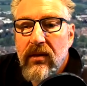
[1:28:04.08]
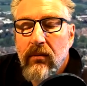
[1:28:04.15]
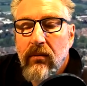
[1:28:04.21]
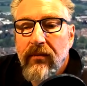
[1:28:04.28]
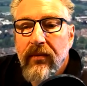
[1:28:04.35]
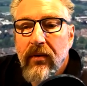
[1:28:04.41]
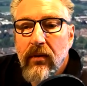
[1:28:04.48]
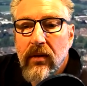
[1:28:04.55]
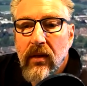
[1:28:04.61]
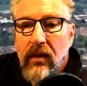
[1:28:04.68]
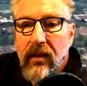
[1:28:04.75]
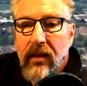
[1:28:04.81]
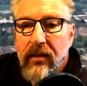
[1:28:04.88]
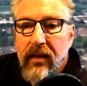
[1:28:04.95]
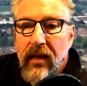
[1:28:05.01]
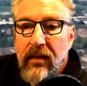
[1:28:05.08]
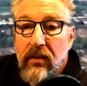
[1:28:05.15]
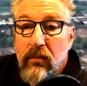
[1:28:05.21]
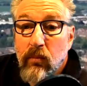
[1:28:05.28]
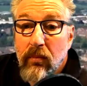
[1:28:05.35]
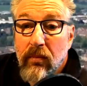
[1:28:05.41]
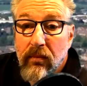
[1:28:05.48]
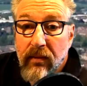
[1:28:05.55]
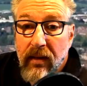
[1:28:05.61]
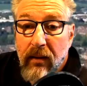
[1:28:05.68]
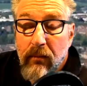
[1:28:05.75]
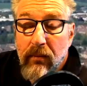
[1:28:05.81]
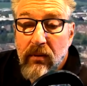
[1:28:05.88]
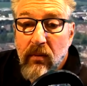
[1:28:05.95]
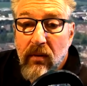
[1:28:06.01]
to refuse it, that
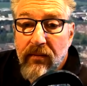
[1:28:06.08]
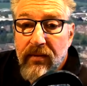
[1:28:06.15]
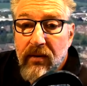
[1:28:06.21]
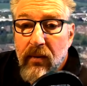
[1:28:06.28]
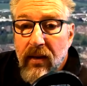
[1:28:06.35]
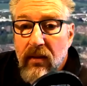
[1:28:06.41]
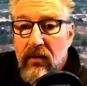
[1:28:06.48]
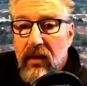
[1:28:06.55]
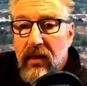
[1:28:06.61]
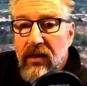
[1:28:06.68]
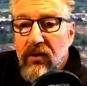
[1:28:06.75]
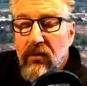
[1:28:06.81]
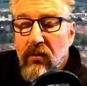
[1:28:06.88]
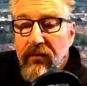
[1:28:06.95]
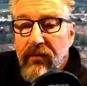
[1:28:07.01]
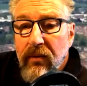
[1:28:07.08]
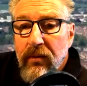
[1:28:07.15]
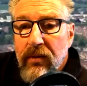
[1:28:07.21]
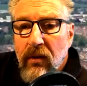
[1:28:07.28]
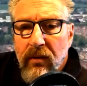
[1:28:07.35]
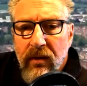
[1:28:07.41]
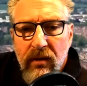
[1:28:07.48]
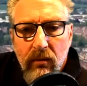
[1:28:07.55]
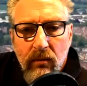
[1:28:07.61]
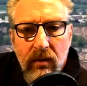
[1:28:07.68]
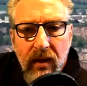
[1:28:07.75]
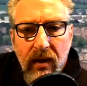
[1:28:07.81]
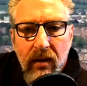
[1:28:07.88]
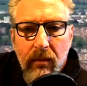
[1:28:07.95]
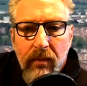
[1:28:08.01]
was one of the grounds they should refuse it on. It's all
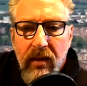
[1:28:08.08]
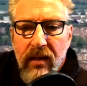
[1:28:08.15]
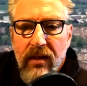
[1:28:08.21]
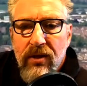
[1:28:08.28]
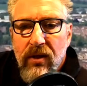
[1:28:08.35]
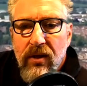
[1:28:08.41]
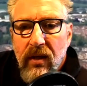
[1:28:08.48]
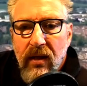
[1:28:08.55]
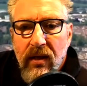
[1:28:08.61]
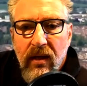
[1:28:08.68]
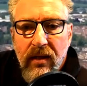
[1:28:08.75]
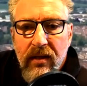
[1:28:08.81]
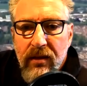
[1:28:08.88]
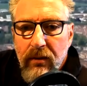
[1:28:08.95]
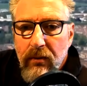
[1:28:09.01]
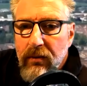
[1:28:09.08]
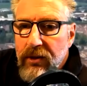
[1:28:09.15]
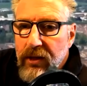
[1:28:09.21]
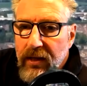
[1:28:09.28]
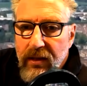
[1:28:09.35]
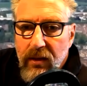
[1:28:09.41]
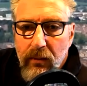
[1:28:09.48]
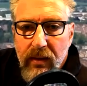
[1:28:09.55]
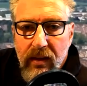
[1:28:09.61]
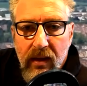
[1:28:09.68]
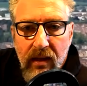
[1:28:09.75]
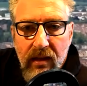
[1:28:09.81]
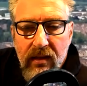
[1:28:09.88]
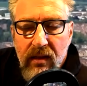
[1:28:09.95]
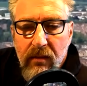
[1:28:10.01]
terribly intricate, and I do
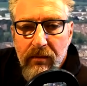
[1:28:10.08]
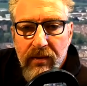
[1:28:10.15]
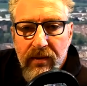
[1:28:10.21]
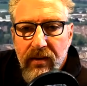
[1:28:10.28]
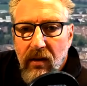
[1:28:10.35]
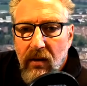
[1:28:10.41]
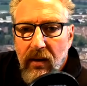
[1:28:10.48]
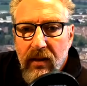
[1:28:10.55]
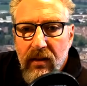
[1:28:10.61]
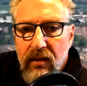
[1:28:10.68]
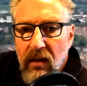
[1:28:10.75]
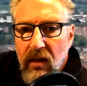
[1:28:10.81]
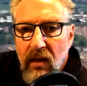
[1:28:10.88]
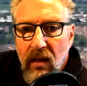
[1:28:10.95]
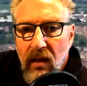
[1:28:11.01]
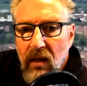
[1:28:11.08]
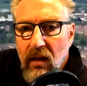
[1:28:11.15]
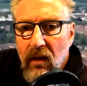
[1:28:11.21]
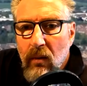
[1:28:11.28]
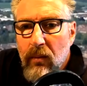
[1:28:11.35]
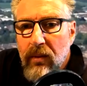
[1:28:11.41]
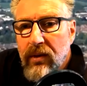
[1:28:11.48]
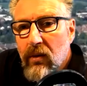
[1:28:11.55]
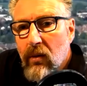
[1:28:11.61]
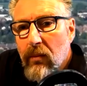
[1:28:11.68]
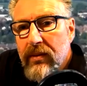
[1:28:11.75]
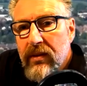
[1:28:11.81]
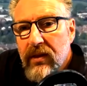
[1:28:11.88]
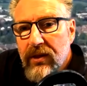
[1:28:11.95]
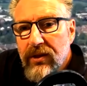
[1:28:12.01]
genuinely sympathise with your
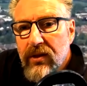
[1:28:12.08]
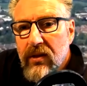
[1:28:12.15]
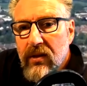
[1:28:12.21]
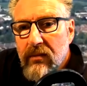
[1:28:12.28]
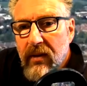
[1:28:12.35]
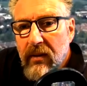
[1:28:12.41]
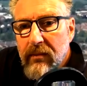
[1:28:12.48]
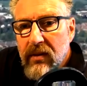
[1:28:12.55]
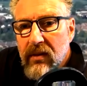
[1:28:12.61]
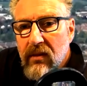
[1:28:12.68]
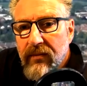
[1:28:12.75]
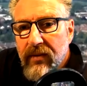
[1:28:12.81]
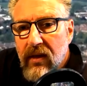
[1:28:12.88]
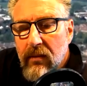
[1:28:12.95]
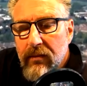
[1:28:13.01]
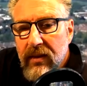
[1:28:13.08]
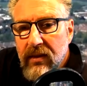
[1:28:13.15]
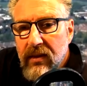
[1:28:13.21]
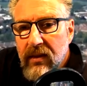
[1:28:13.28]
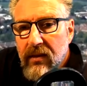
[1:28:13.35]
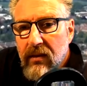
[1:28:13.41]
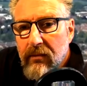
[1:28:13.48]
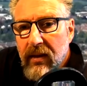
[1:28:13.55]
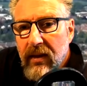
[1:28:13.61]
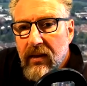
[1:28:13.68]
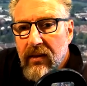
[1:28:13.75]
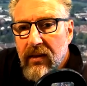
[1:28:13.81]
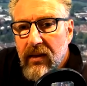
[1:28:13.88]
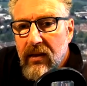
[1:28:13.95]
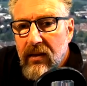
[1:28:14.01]
position as members of a committee that
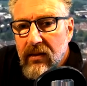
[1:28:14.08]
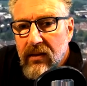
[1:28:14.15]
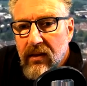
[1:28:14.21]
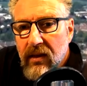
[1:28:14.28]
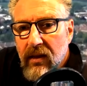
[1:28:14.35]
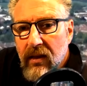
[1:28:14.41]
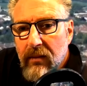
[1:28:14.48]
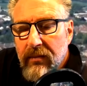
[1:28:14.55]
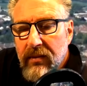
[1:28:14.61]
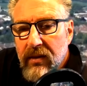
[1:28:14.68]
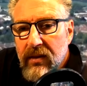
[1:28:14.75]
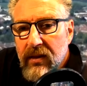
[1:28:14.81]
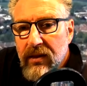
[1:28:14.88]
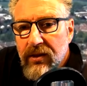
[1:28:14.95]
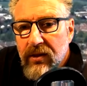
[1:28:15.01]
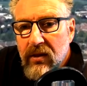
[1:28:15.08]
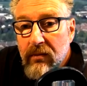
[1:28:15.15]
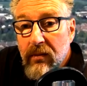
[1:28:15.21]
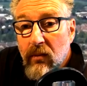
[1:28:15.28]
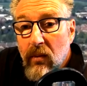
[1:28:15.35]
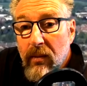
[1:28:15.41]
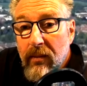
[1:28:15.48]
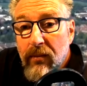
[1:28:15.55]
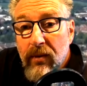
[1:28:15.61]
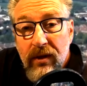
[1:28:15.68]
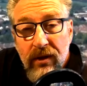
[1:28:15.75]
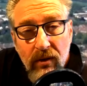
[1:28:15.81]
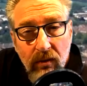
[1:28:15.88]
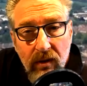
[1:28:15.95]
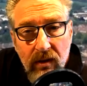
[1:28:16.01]
make these decisions. But remember, it's
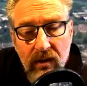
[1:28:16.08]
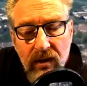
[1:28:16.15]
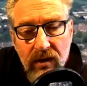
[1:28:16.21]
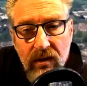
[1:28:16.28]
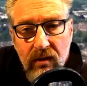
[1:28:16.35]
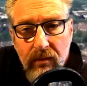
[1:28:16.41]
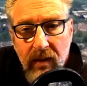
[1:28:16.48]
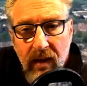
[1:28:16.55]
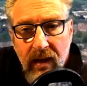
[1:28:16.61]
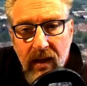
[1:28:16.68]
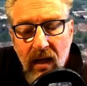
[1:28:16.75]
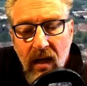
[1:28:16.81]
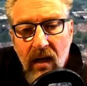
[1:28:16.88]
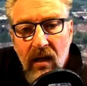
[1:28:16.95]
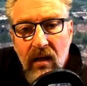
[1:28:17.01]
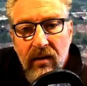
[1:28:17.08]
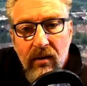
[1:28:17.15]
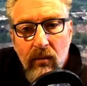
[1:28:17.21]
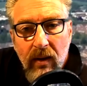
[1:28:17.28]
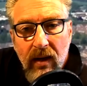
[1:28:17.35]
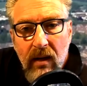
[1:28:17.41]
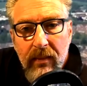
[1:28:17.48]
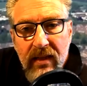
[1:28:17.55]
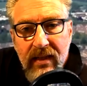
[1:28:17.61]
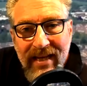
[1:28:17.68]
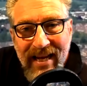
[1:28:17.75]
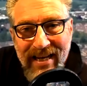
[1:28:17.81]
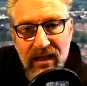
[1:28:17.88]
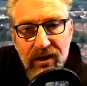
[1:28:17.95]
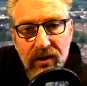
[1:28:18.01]
your decision to make. The
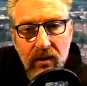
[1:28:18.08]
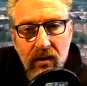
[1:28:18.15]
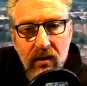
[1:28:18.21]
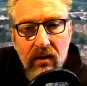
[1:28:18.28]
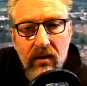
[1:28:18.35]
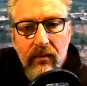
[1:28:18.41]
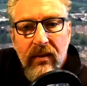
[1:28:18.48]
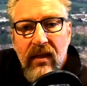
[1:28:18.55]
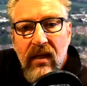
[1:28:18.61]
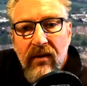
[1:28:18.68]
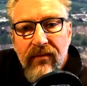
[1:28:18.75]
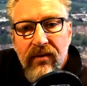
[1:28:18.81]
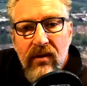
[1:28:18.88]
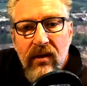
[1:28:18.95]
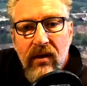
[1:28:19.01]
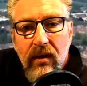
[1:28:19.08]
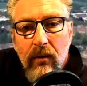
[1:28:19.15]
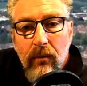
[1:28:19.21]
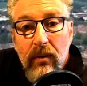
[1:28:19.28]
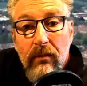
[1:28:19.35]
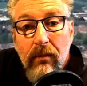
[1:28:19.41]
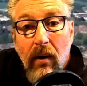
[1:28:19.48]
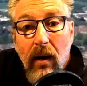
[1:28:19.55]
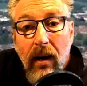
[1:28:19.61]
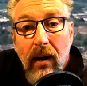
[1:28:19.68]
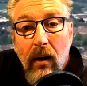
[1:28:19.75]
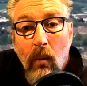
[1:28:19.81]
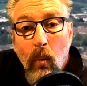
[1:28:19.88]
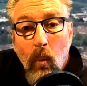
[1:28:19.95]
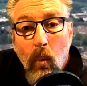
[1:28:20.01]
recommendation that's been given to you was by
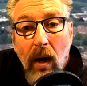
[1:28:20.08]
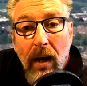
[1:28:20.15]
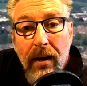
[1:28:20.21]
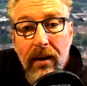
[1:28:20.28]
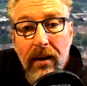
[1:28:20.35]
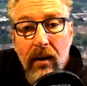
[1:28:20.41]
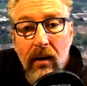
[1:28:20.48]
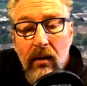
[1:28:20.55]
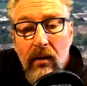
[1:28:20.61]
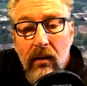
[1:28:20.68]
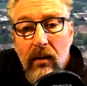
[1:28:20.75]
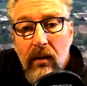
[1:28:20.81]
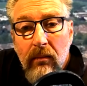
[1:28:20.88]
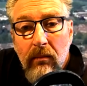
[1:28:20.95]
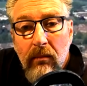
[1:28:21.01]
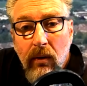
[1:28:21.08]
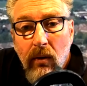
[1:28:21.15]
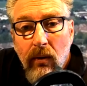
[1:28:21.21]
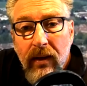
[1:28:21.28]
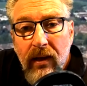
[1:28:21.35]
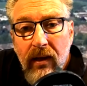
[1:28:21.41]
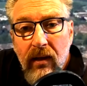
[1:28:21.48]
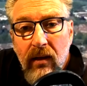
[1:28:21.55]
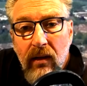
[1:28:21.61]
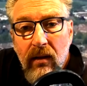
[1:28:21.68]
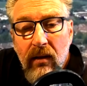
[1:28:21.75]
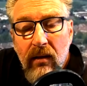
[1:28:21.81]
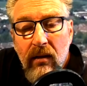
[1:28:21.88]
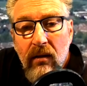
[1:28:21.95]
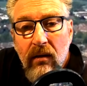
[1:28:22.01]
one employee
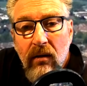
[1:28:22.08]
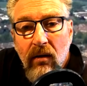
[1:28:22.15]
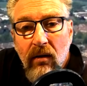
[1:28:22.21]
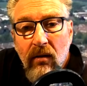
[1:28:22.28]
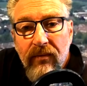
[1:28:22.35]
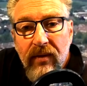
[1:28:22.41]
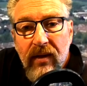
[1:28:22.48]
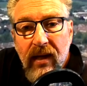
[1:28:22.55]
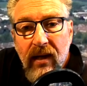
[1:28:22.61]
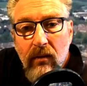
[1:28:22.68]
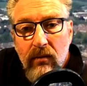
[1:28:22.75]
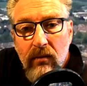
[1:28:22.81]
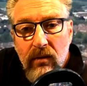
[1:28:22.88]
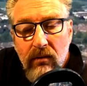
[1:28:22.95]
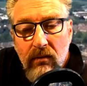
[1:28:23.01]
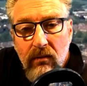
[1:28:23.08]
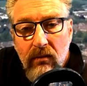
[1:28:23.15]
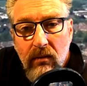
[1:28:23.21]
of the council,